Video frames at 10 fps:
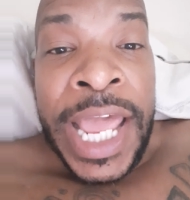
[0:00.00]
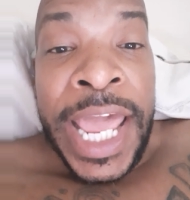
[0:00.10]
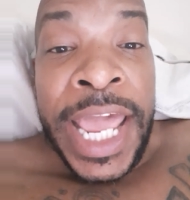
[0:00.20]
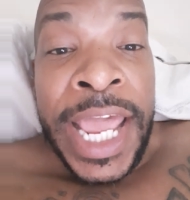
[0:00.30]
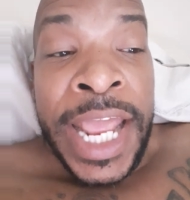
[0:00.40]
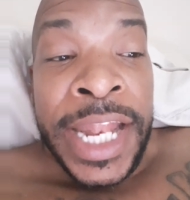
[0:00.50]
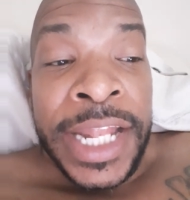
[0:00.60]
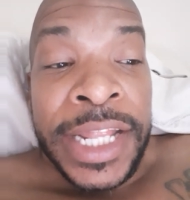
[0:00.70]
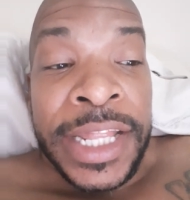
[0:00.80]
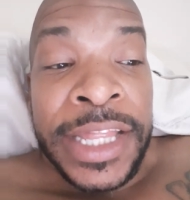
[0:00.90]

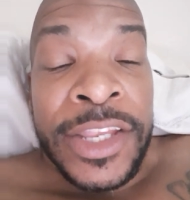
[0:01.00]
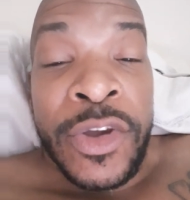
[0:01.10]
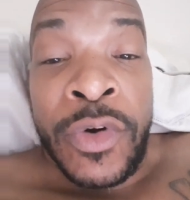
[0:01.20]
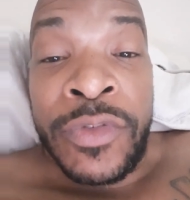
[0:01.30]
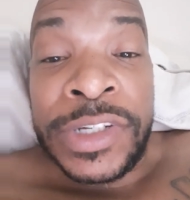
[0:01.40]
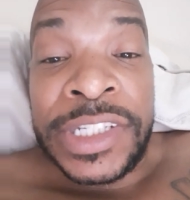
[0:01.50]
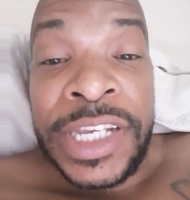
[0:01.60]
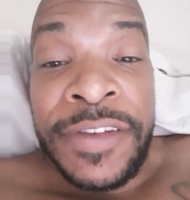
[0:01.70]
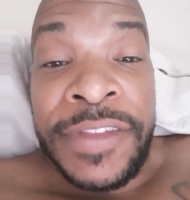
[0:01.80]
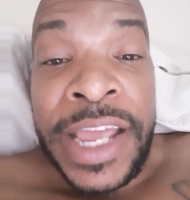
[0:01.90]
and you'll
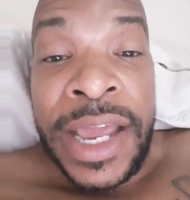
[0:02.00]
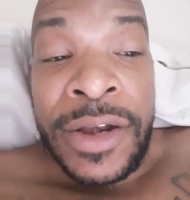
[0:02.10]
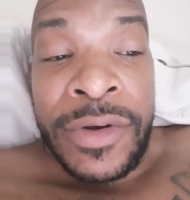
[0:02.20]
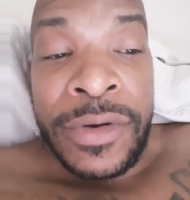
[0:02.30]
receive that,